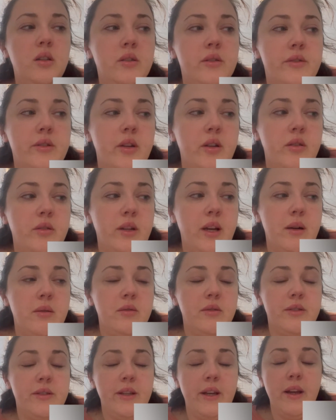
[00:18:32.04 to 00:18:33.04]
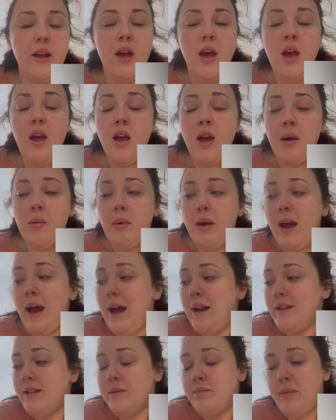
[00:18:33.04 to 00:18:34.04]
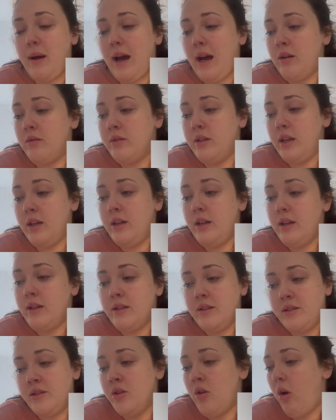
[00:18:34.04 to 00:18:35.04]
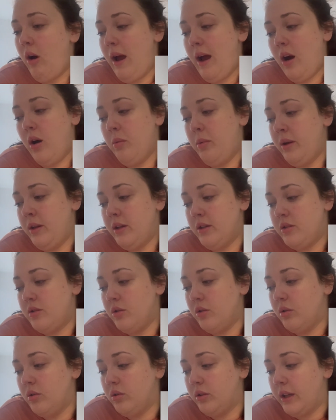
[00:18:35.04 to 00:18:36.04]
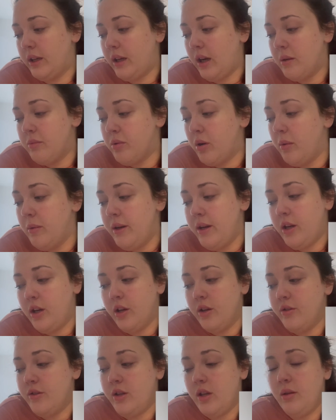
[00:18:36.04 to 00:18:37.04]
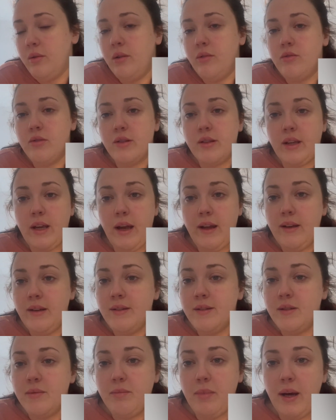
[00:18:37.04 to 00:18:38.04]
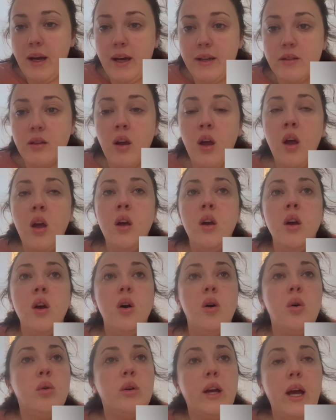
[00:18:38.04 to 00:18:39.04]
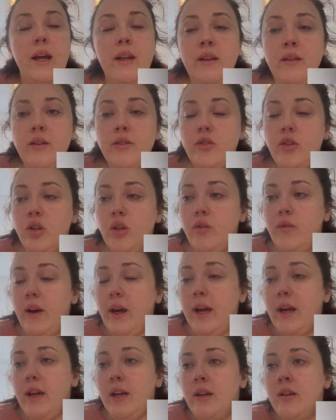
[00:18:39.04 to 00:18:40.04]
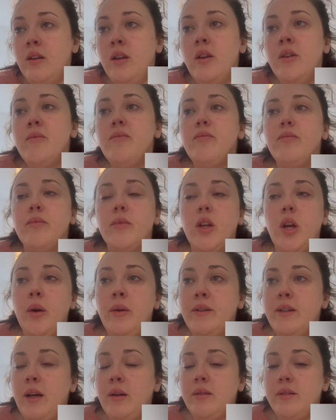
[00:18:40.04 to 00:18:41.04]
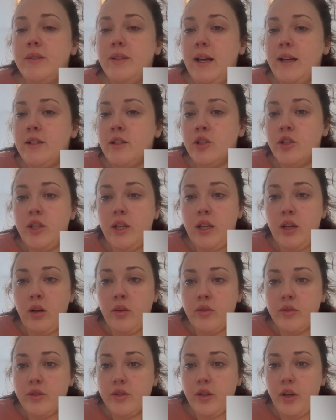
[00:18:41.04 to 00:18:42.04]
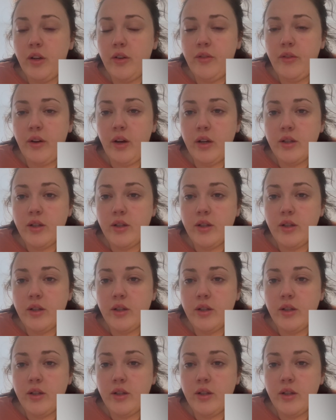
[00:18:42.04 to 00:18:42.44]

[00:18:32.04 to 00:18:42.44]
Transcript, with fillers: So yeah, we'll see. My head is pounding and it's not helping at all. Like, I probably could do with just getting into bed or getting in the duvet and going downstairs and chilling on the sofa.